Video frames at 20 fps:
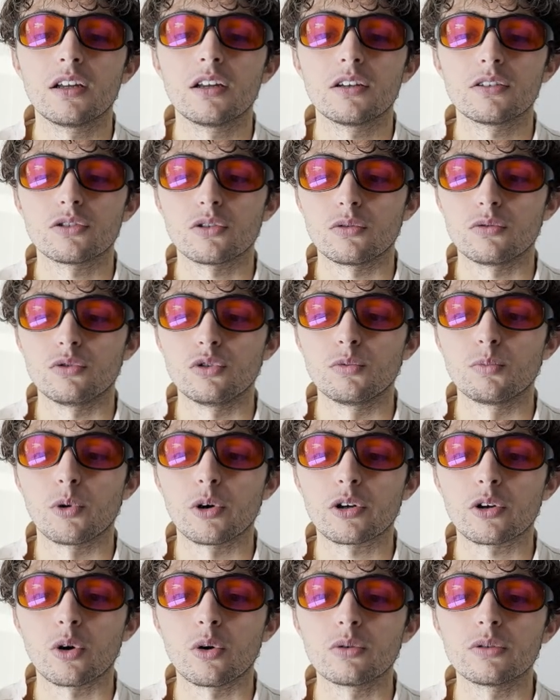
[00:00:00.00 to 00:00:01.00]
So do more
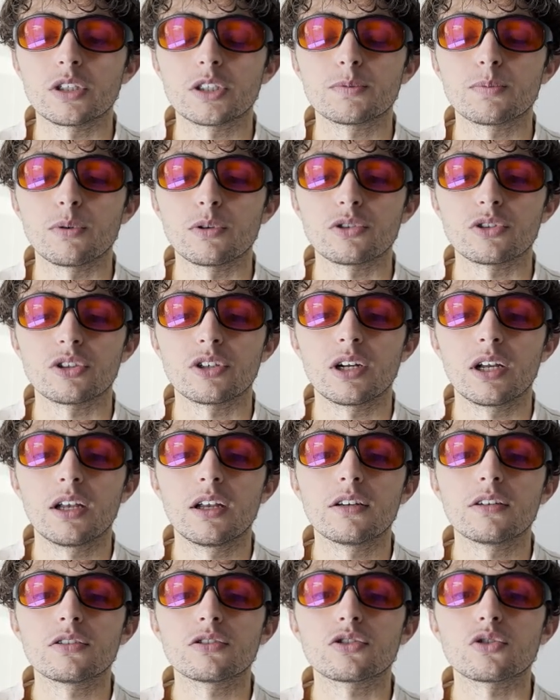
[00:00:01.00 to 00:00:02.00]
cold exposure,
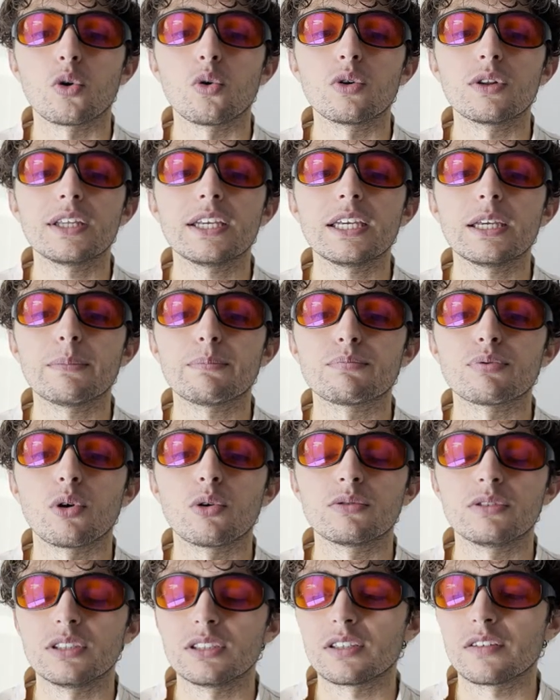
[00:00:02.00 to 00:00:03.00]
solely eat
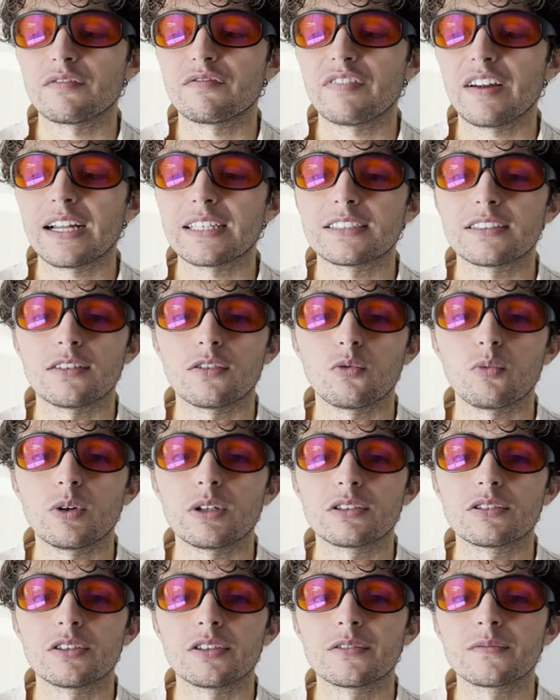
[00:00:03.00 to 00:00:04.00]
proteins and fats in the
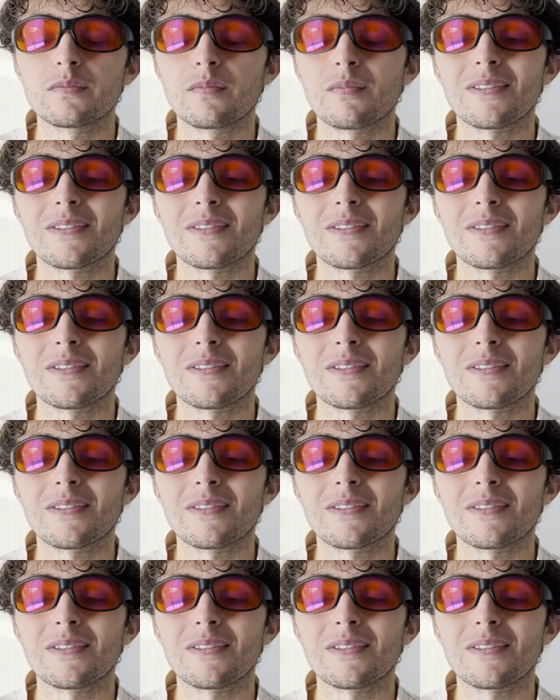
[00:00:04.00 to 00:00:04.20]
winter.